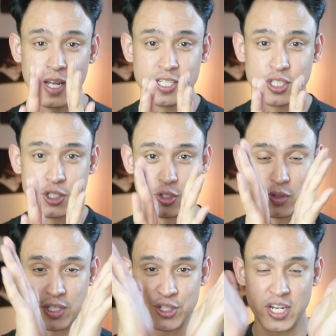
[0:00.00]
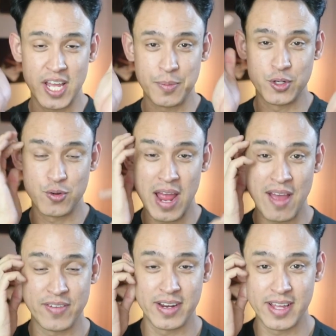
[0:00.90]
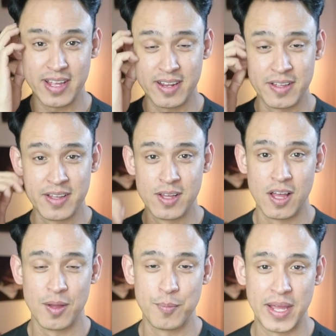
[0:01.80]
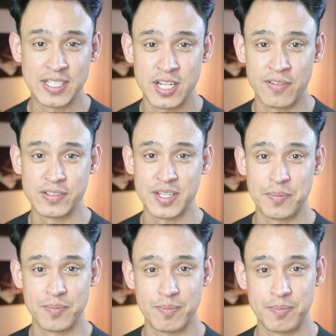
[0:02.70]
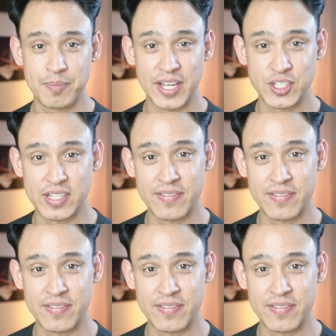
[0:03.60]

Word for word: Just drew this shape. I drafted it based off of some pictures I